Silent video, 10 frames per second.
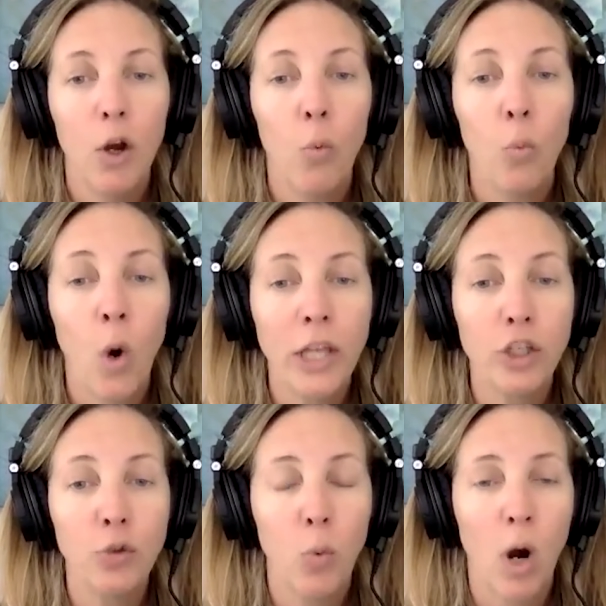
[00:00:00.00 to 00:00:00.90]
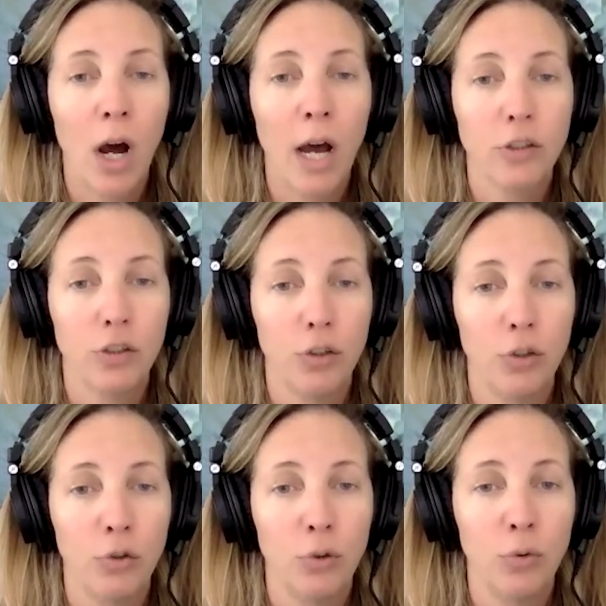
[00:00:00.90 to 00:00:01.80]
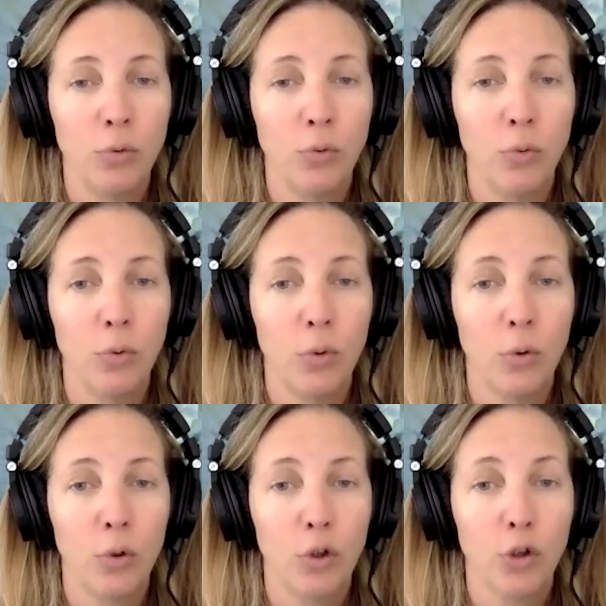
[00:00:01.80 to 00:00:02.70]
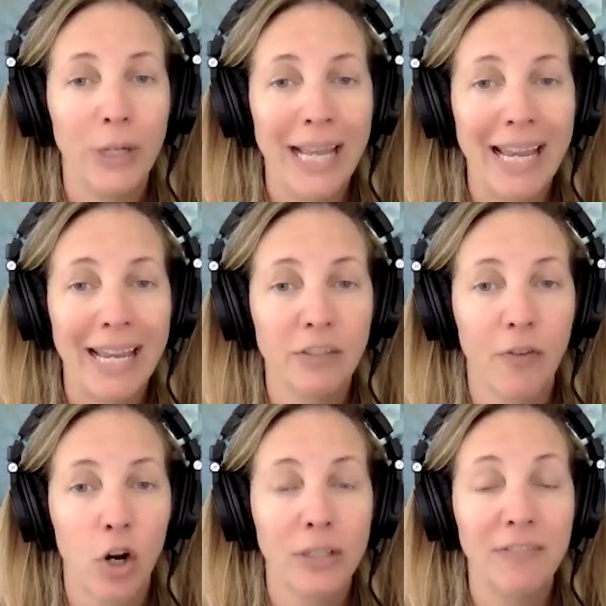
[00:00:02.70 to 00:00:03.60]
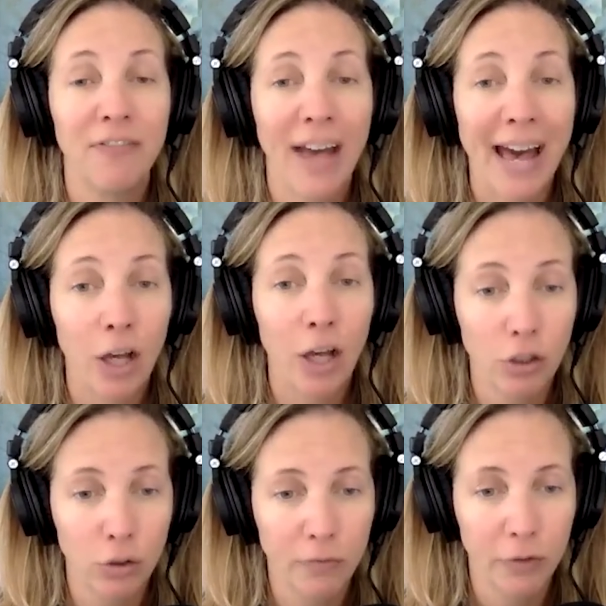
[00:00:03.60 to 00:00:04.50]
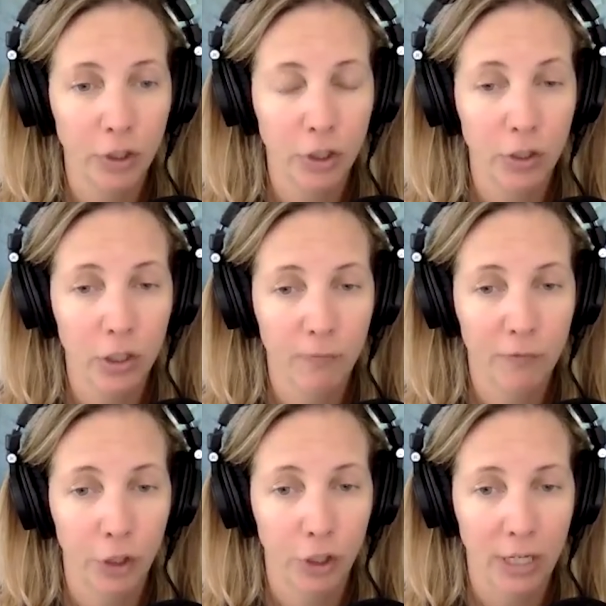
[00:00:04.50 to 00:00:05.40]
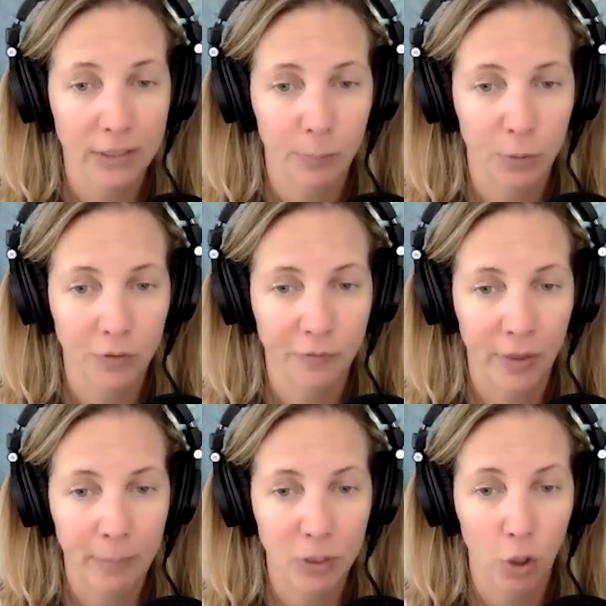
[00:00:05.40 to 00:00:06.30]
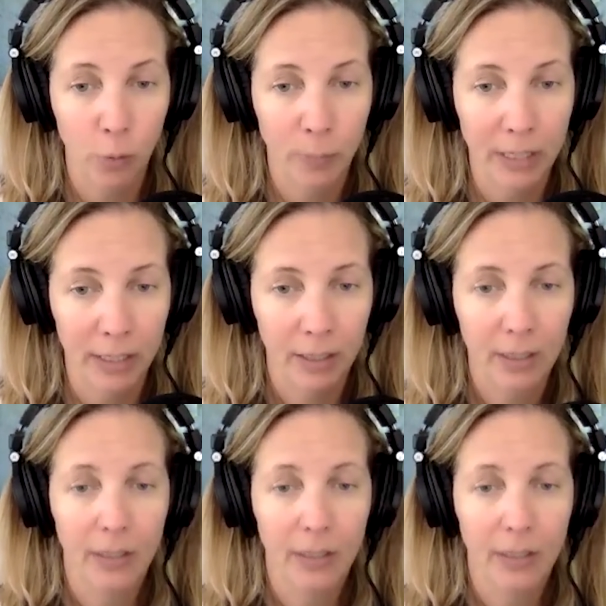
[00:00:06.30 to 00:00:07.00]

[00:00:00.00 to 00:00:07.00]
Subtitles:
what you want to create as far as value for your customers, for them to open it,